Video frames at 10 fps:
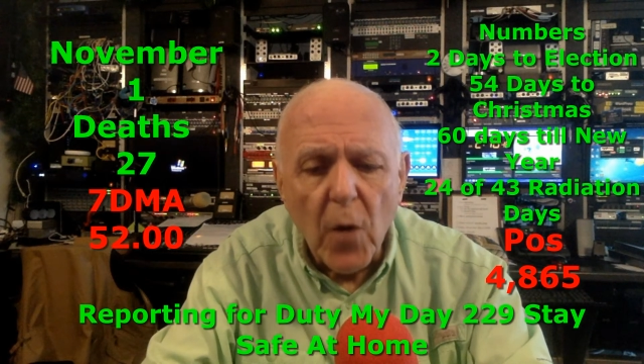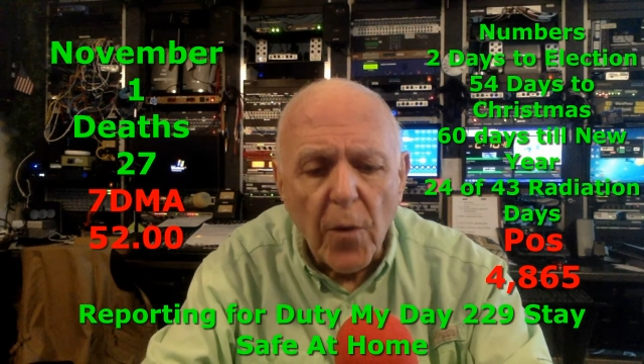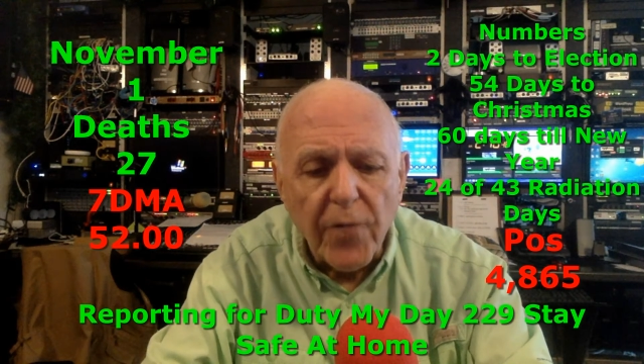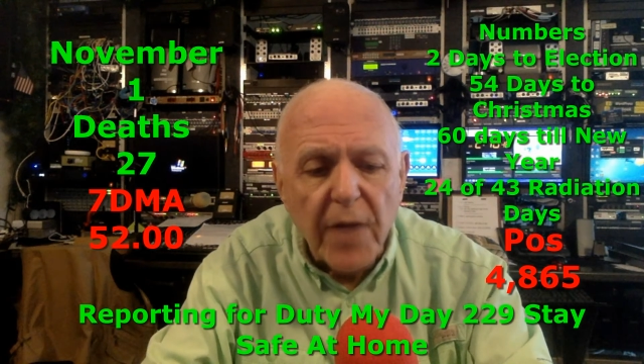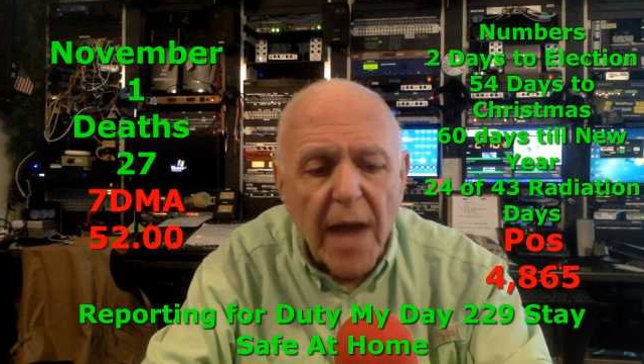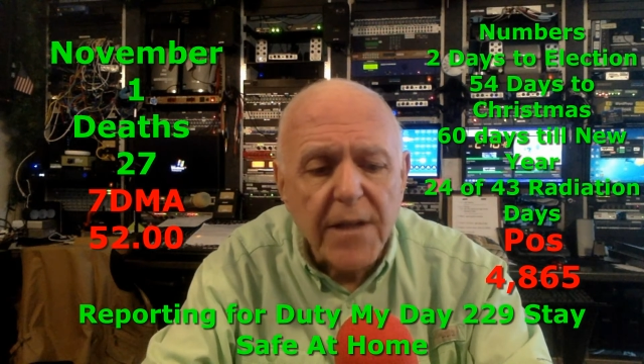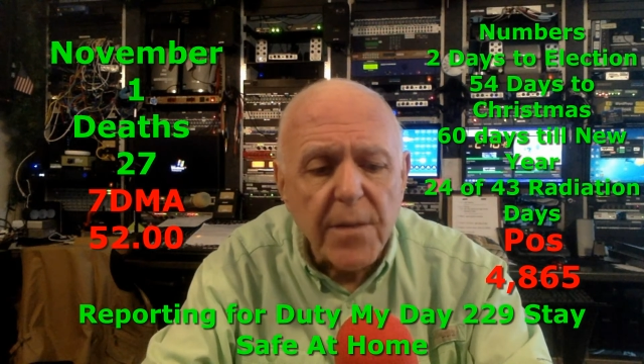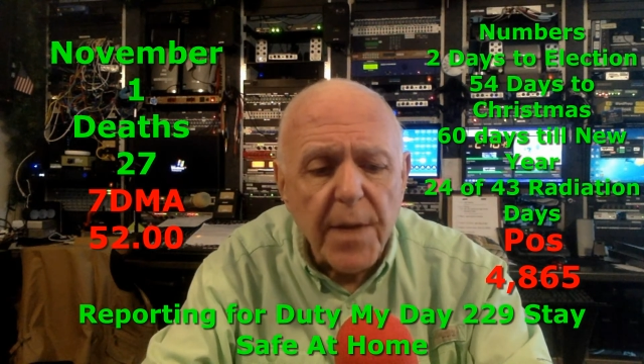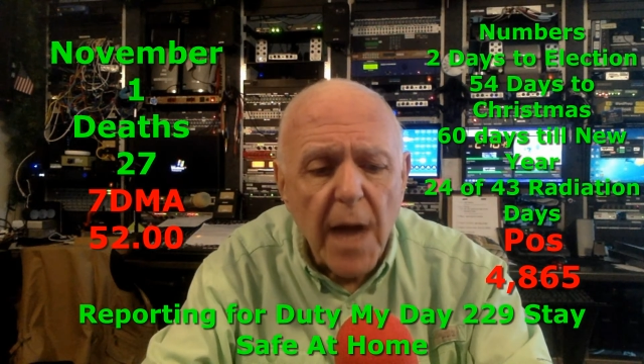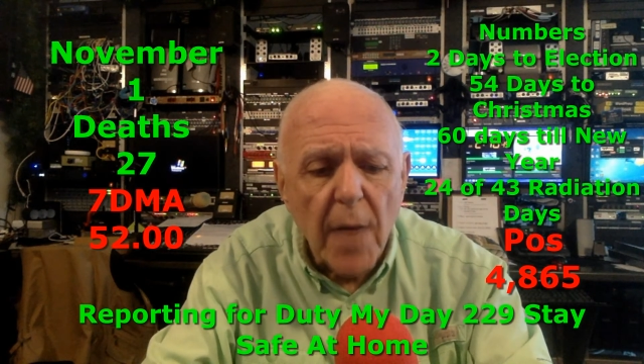We've got to
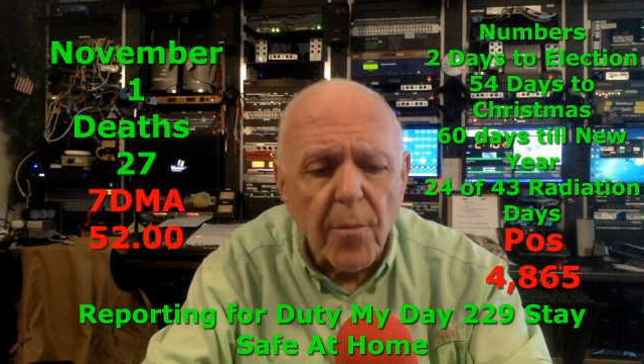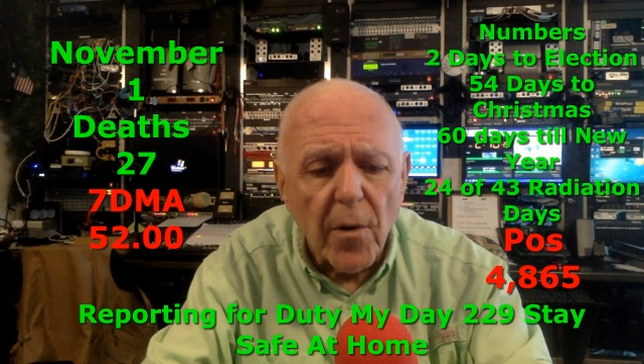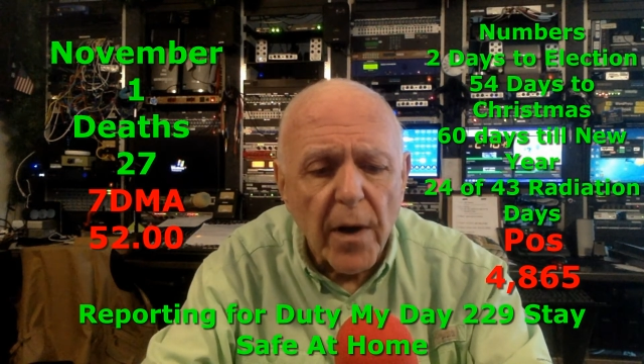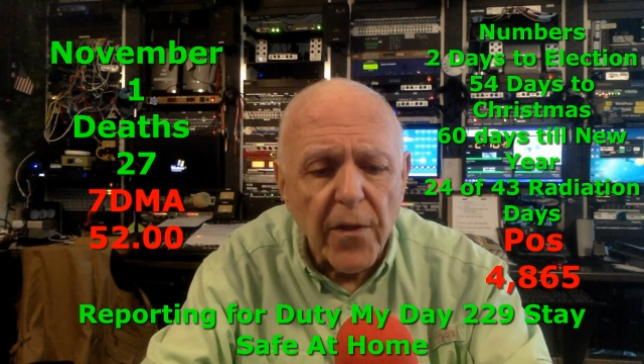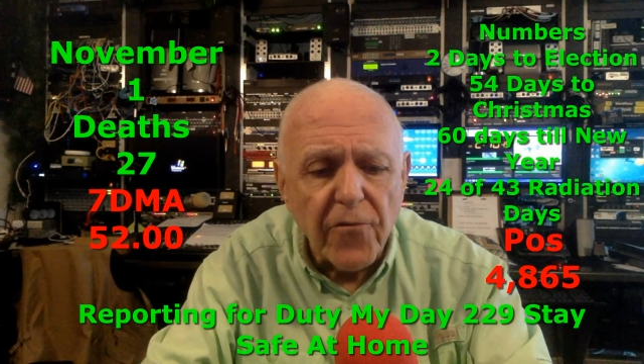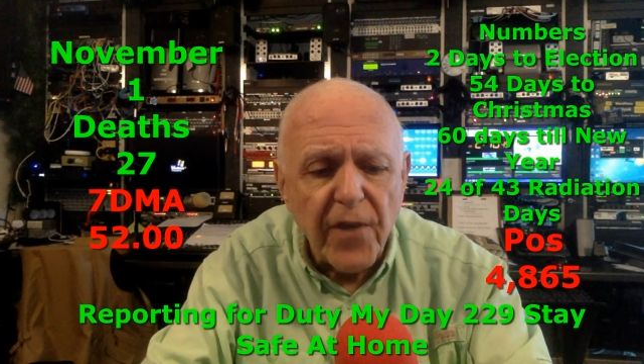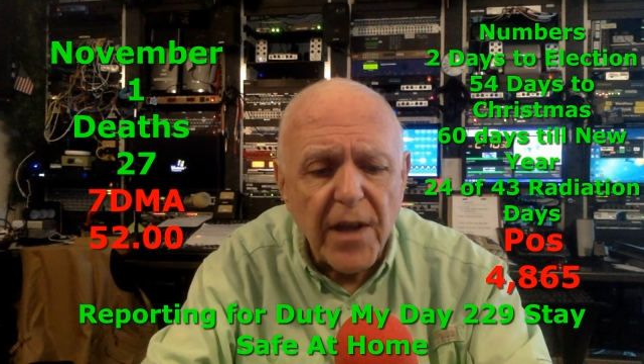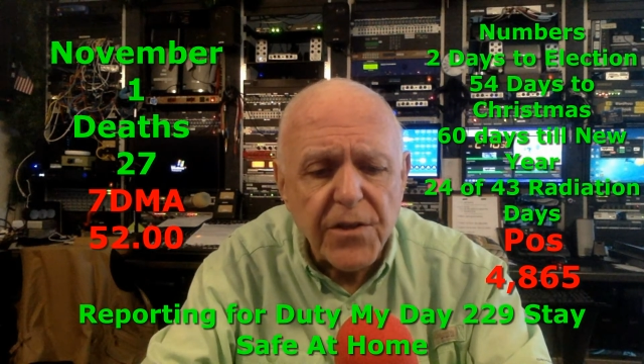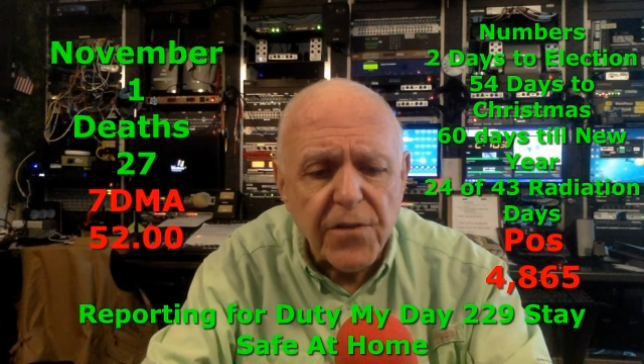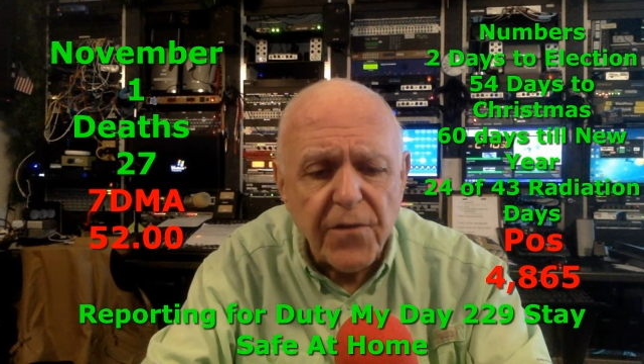be humble in the
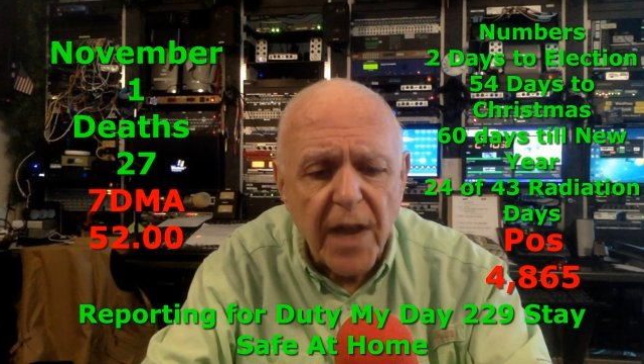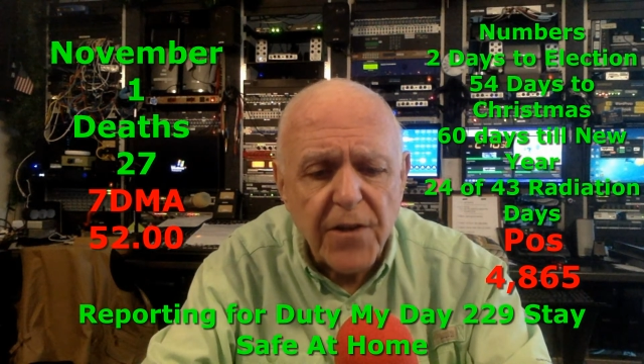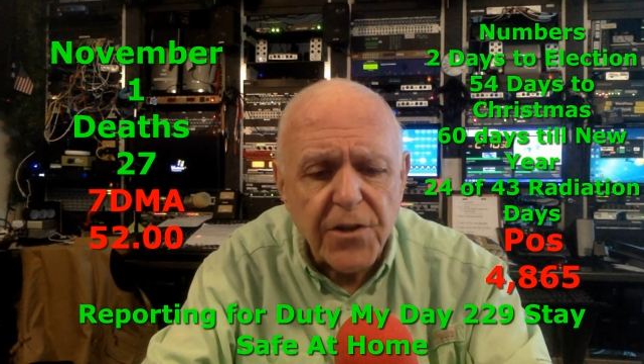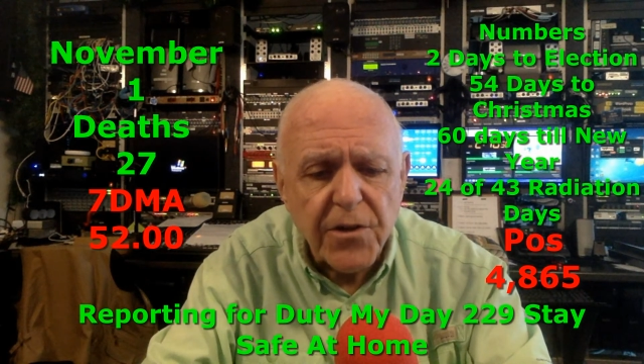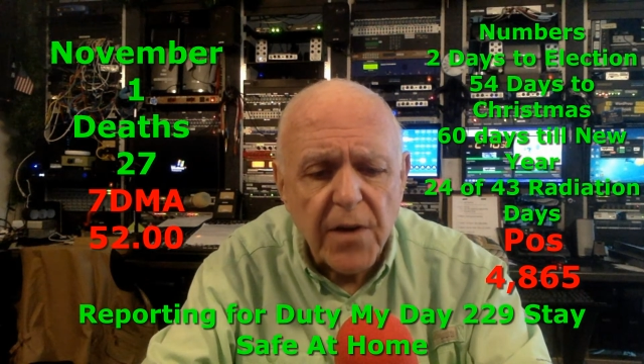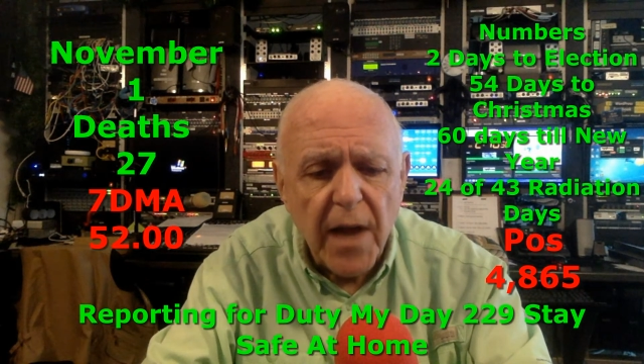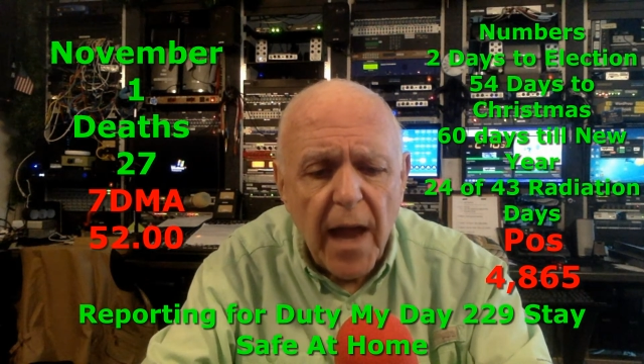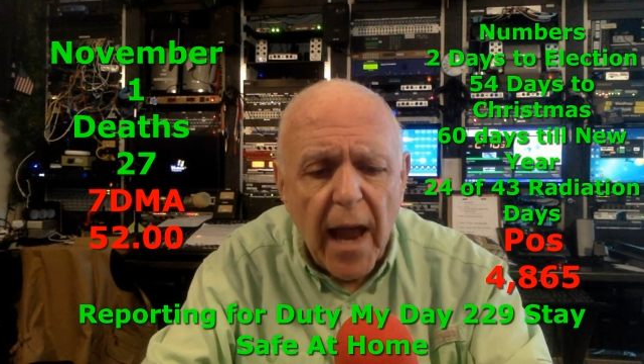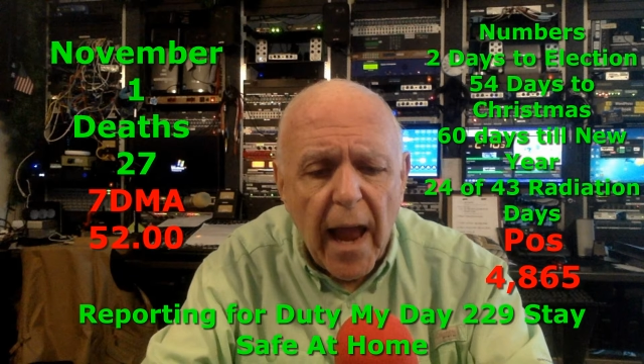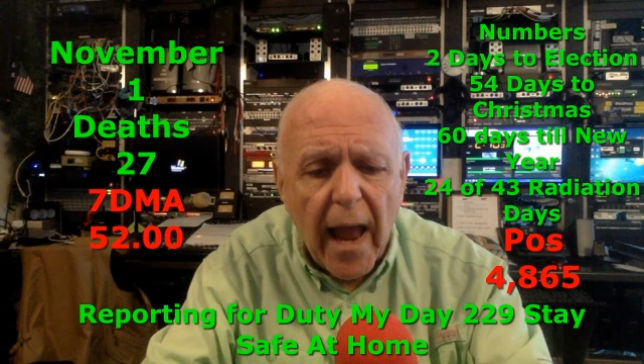face of nature
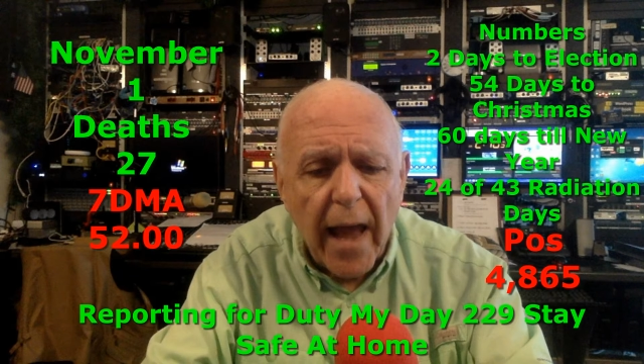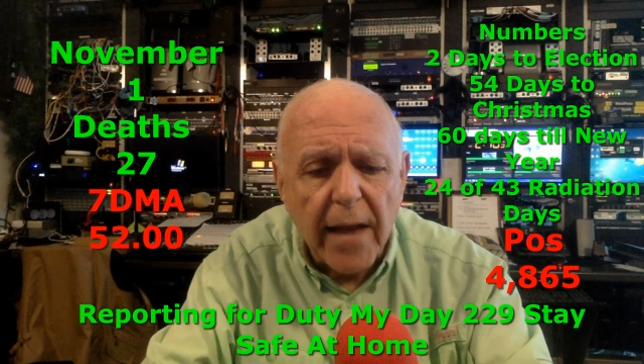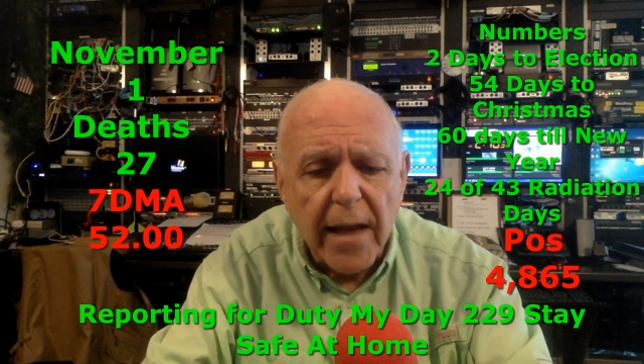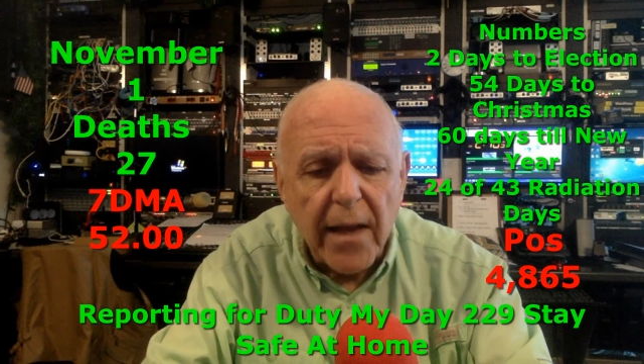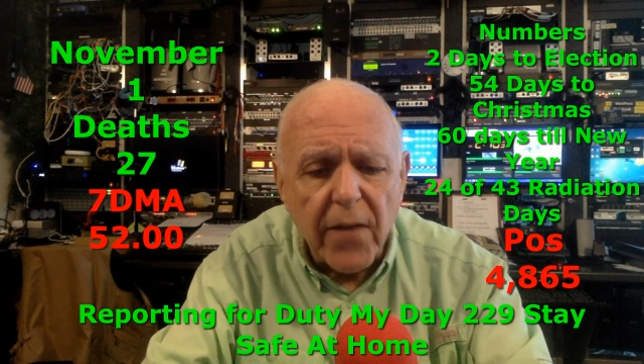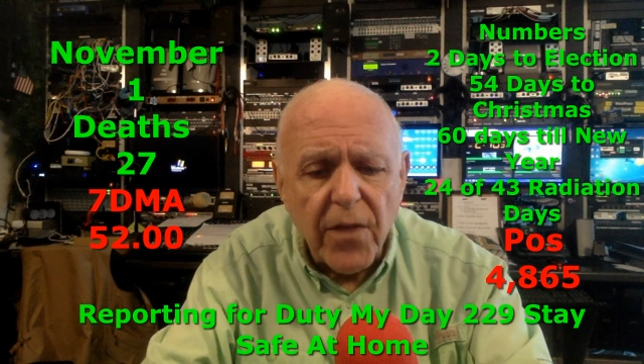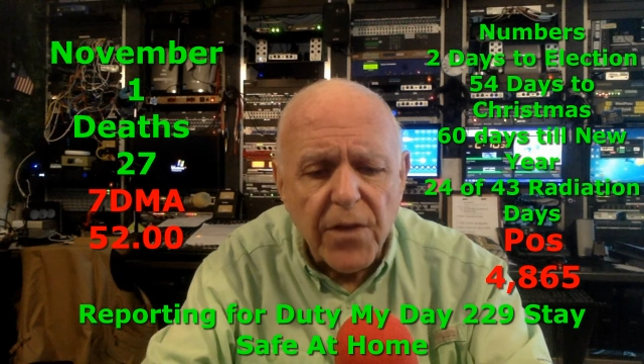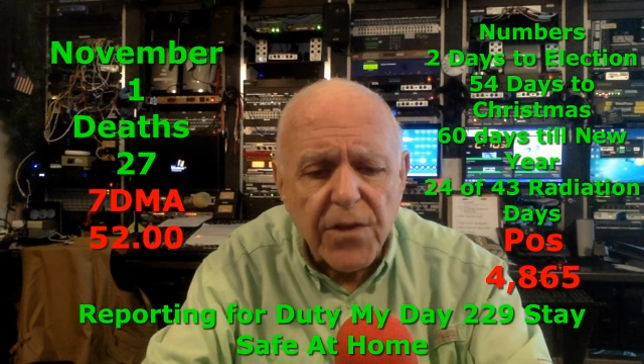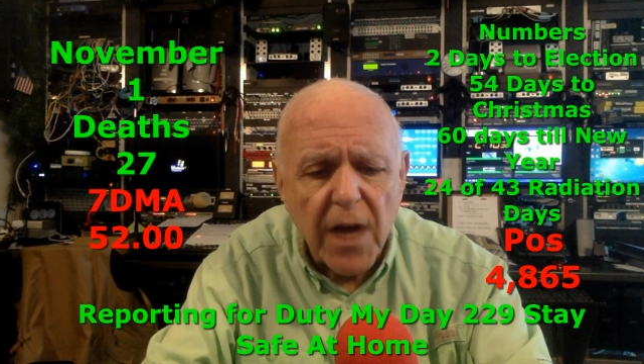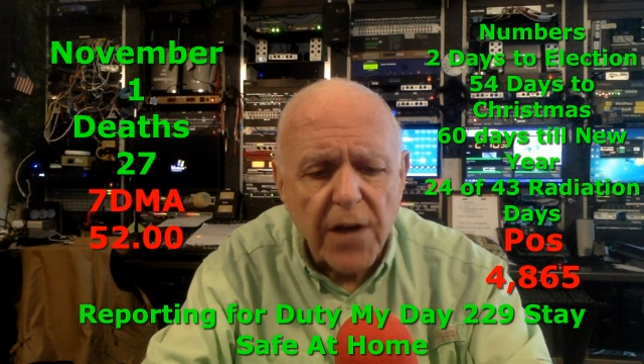and in
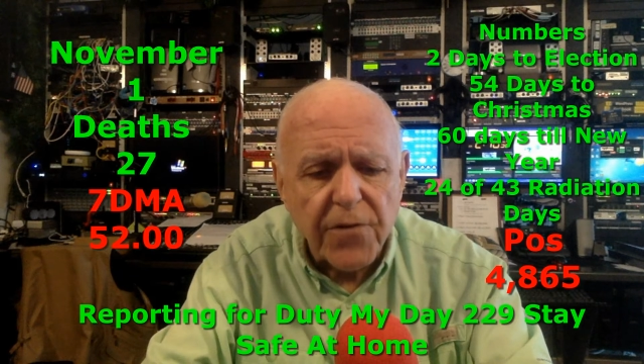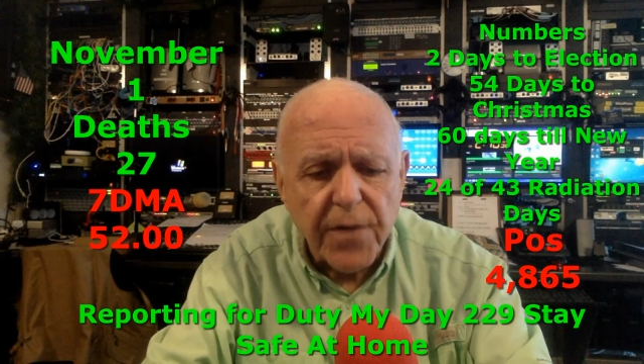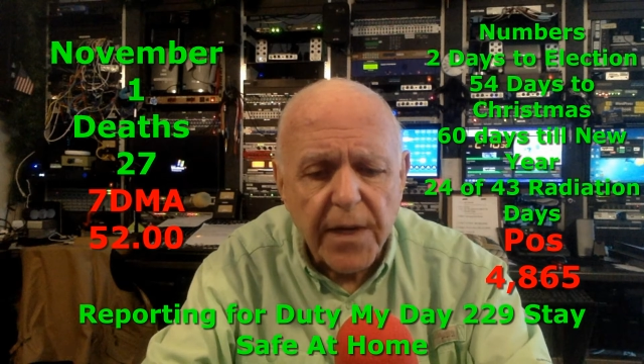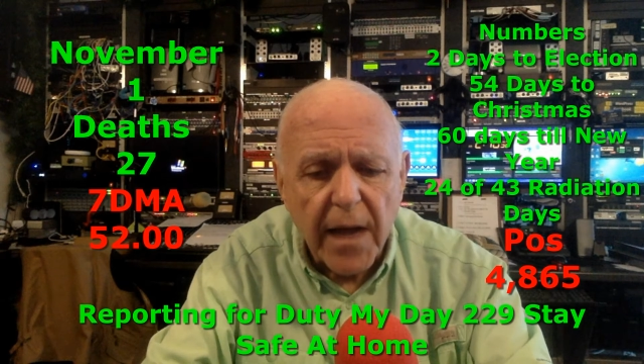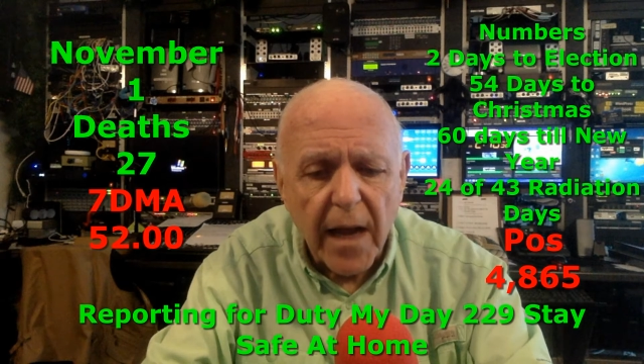this country.